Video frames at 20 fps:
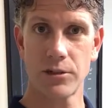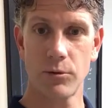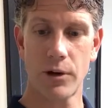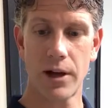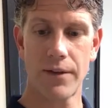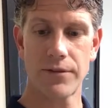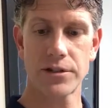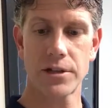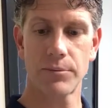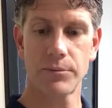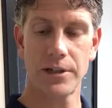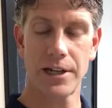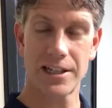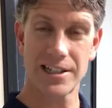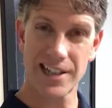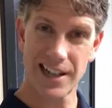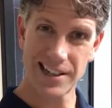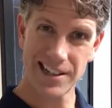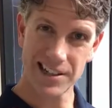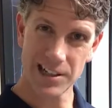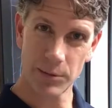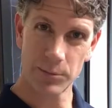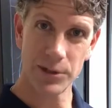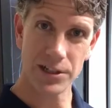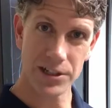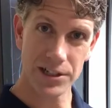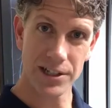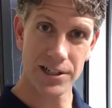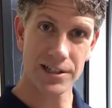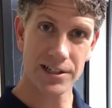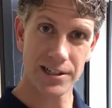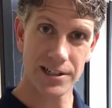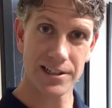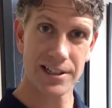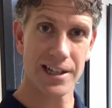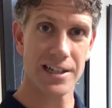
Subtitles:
You want to have something that's got some resistance,